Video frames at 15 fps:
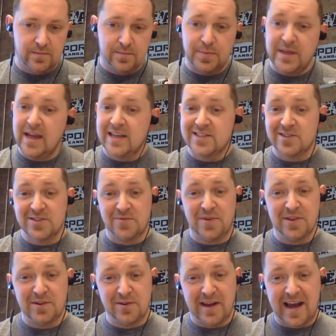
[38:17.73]
P.S. there's a
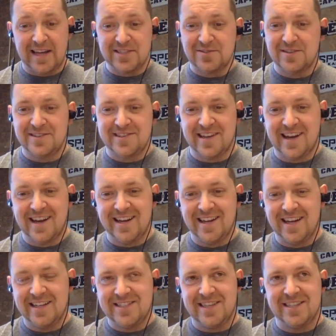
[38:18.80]
fun little asterisk.
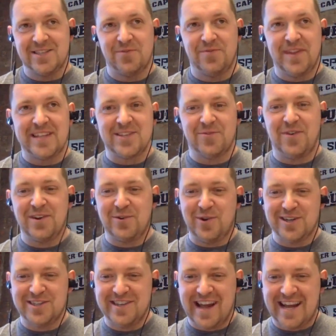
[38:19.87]
That's a fun
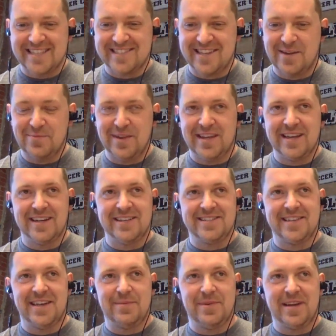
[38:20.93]
question to ask them, because
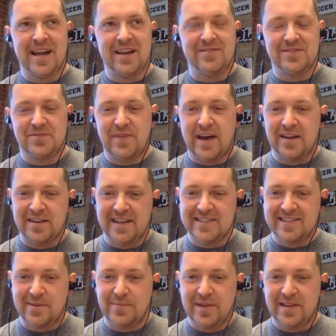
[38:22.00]
it kind of just validates
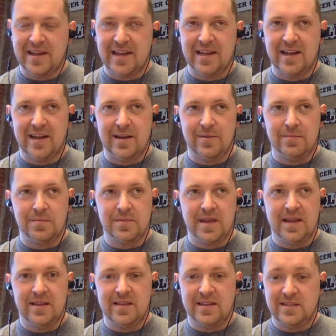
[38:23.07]
something that
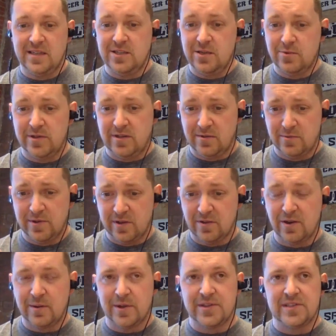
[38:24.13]
they teach you when you're
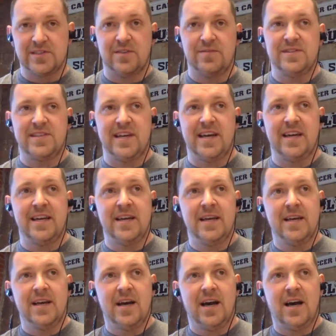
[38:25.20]
learning about this stuff, is that
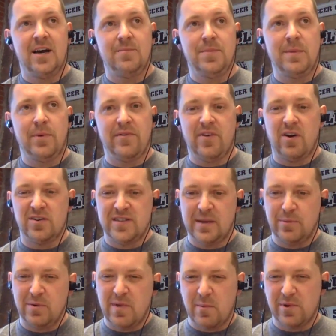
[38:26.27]
people have a hard
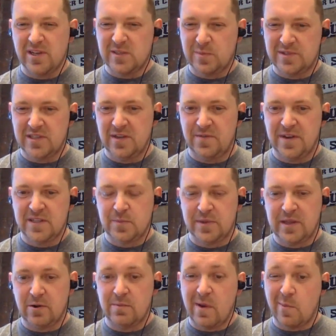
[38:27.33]
time remembering specifics, but
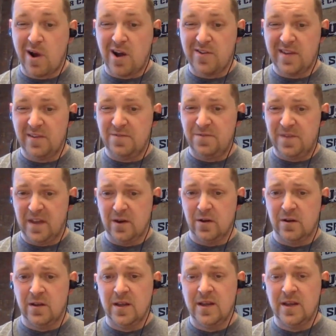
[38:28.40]
they remember how they feel.